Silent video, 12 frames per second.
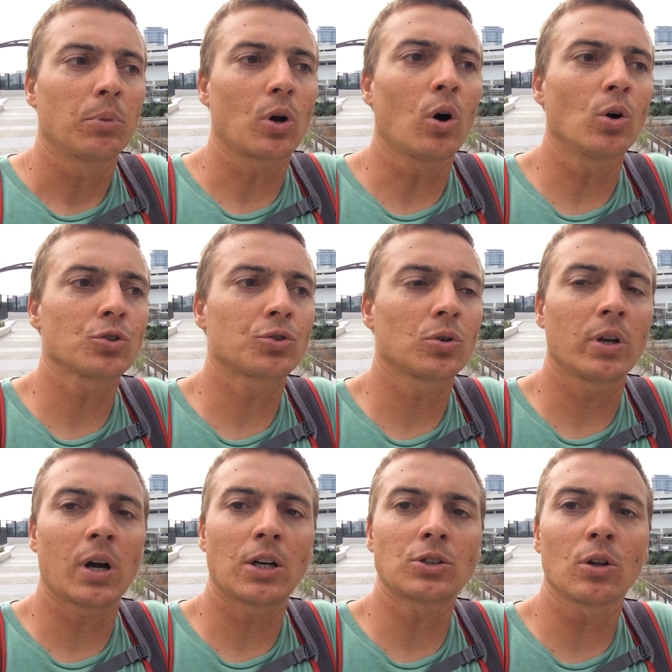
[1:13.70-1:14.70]
but also
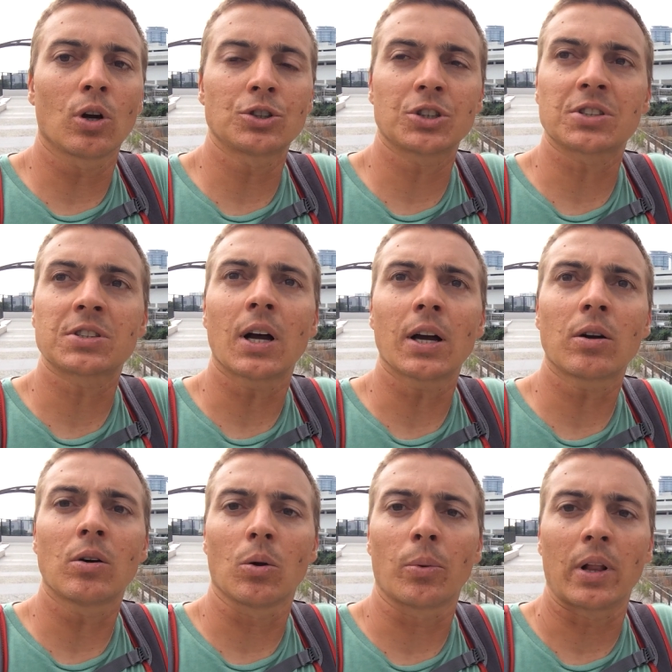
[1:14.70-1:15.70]
the hydrologic
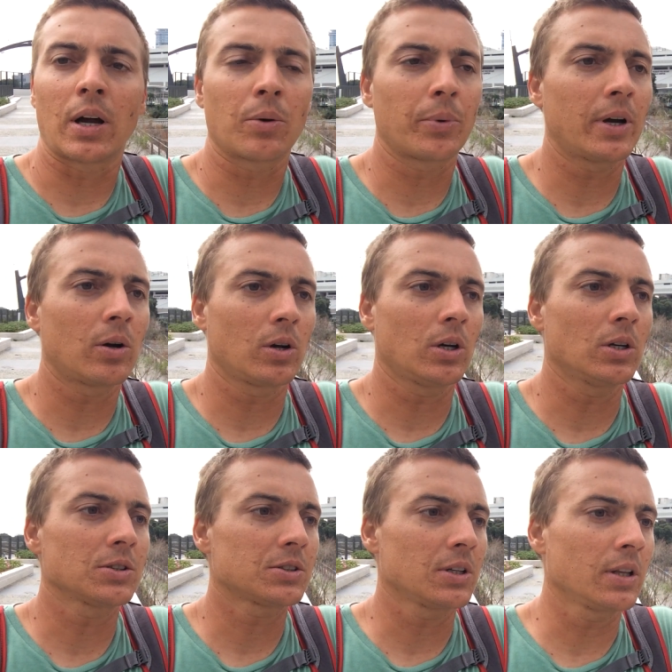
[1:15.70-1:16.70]
cycle around
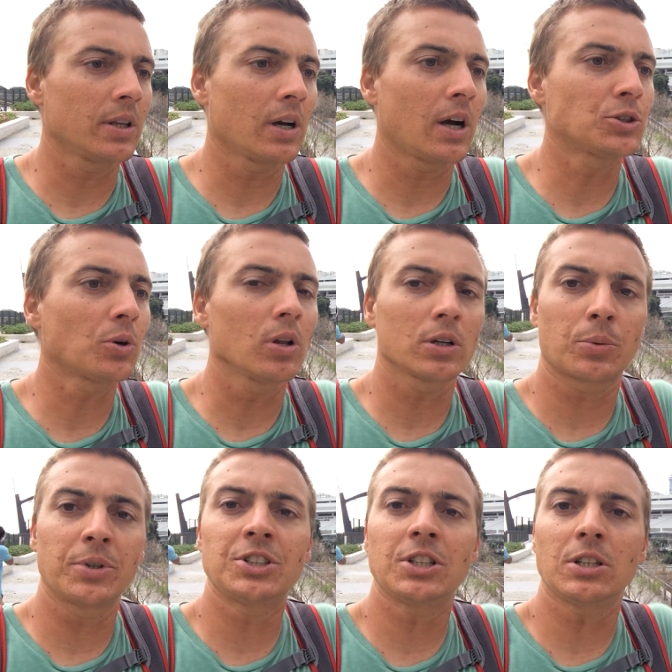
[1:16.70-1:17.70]
us and the
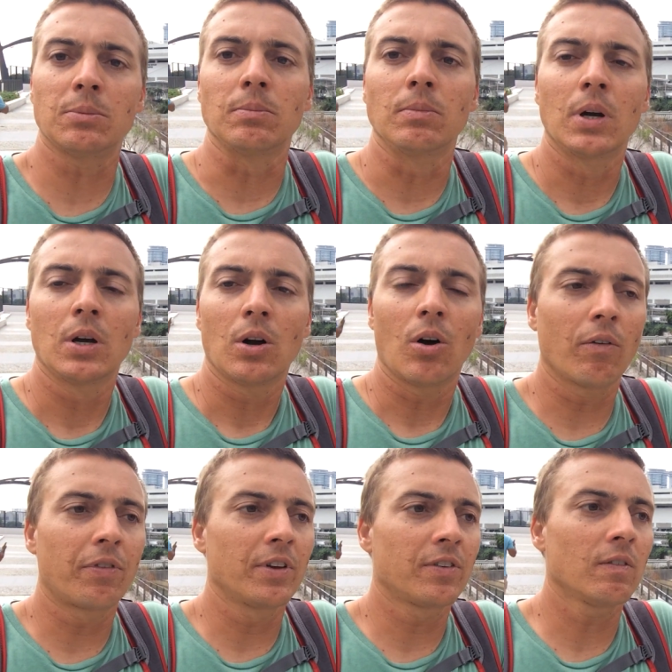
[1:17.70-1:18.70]
hydraulic regime
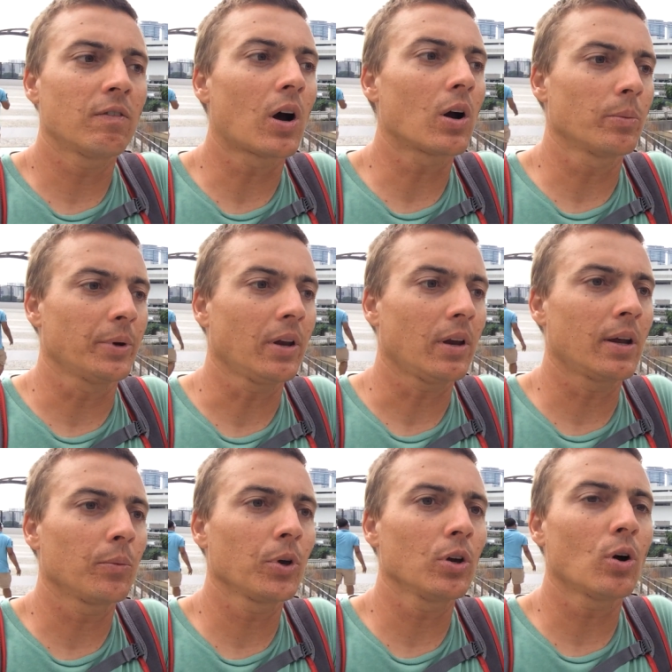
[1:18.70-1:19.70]
of this environment
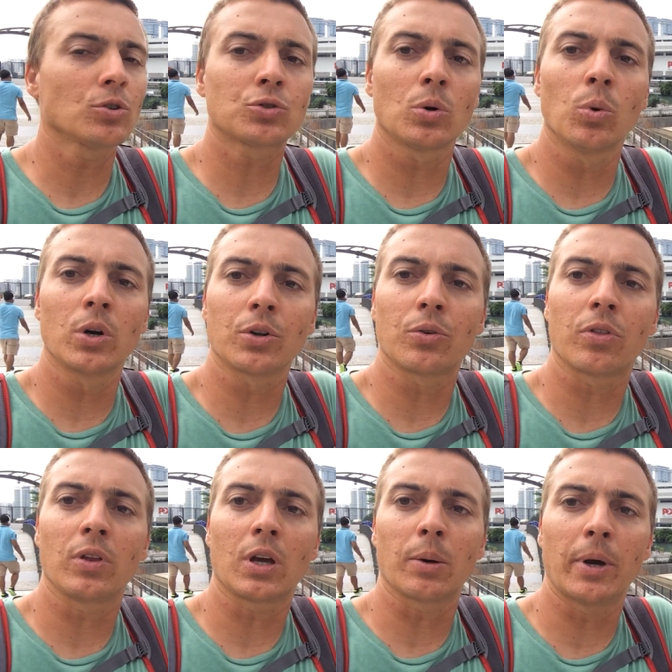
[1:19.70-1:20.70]
and we also wanted to
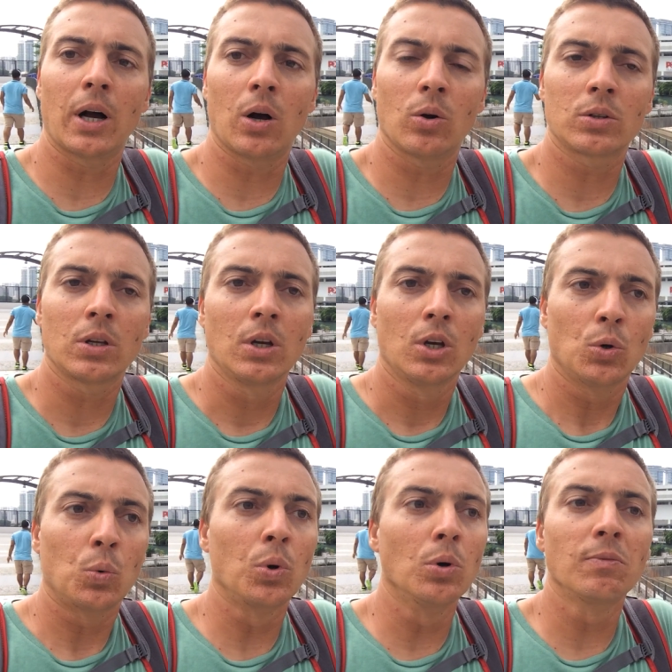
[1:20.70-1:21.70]
think about
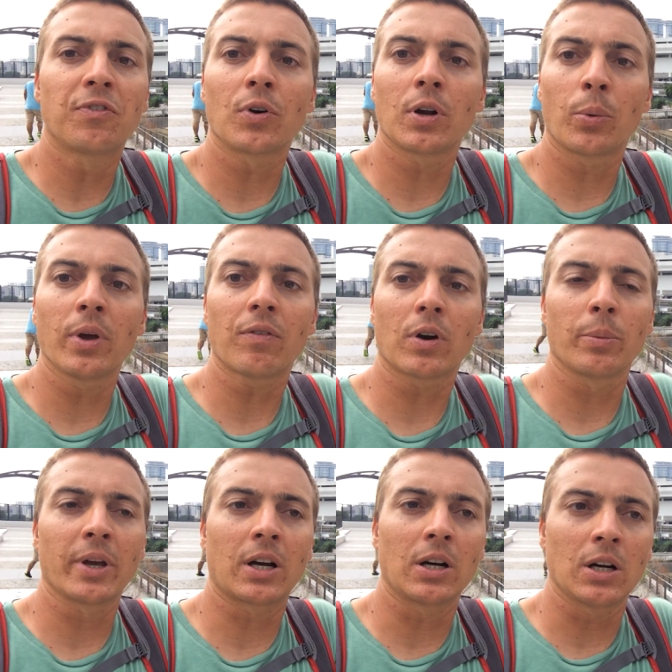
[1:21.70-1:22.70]
room for the river
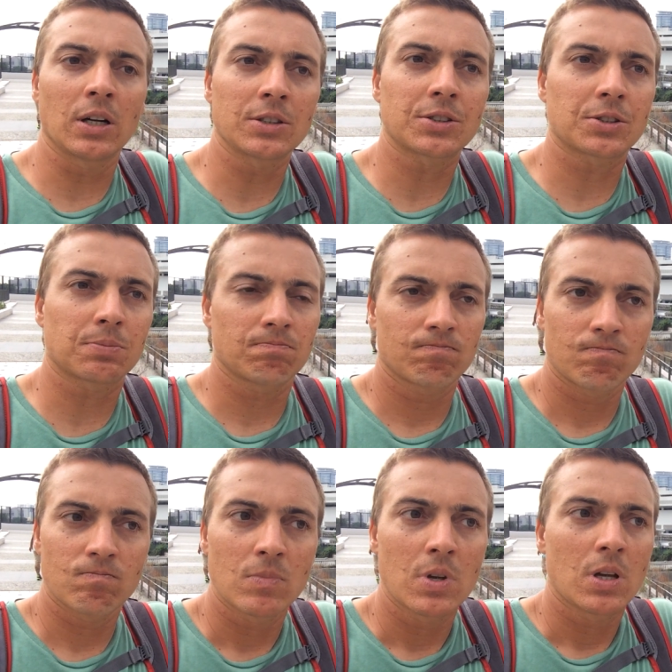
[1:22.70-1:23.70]
because
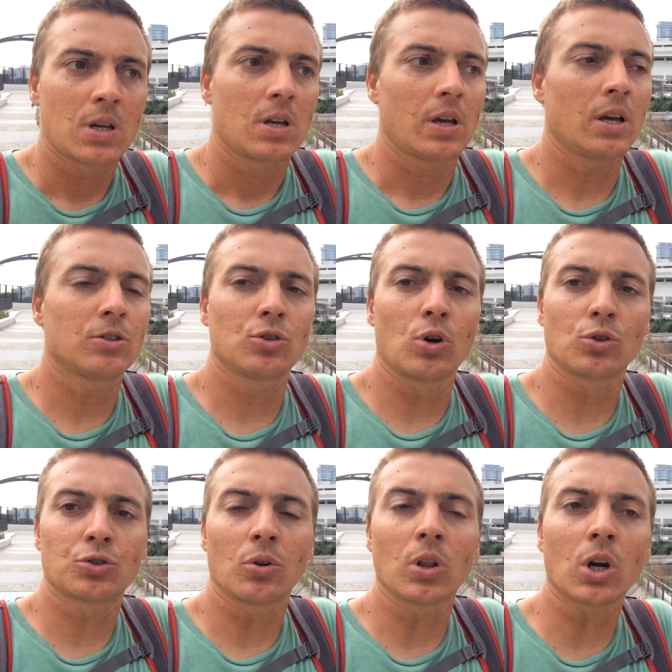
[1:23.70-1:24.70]
as you
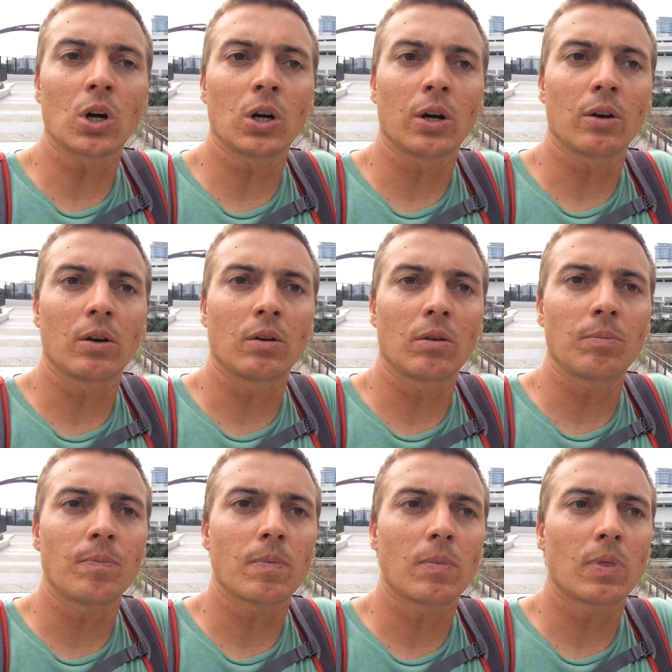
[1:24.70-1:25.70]
also learned
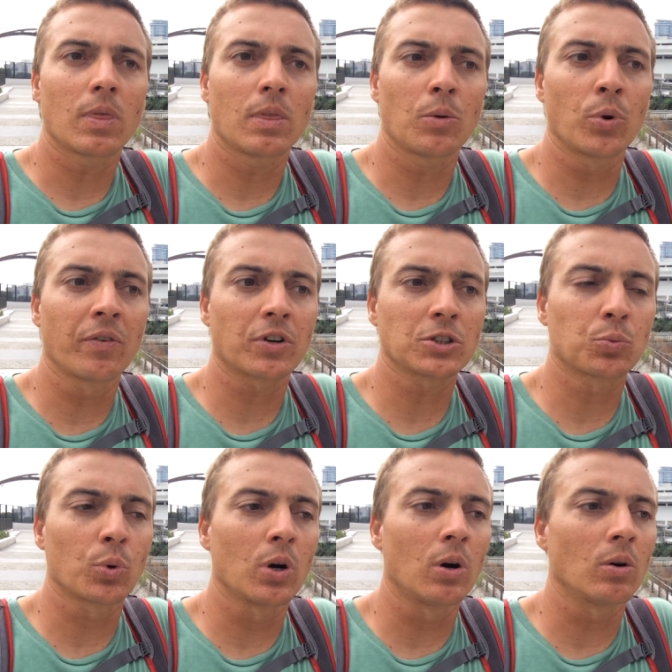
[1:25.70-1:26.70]
the rivers
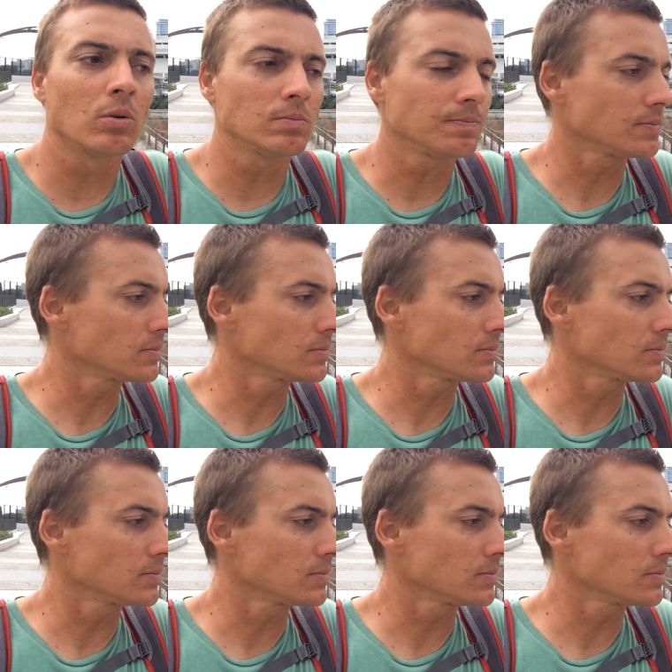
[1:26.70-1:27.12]
will